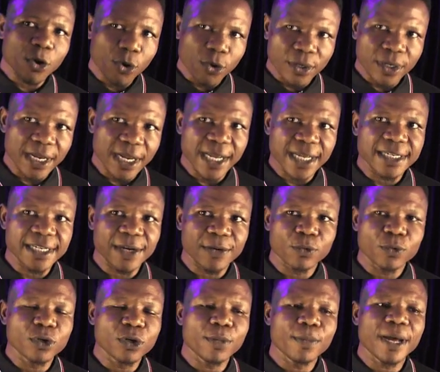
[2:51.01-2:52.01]
online that
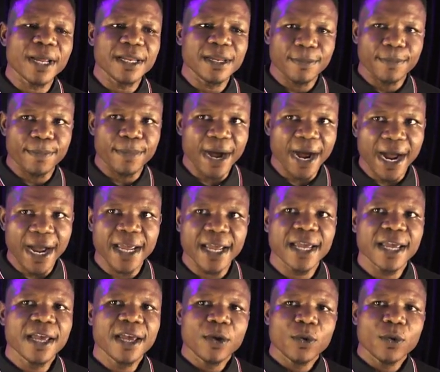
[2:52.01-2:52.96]
we normally buy,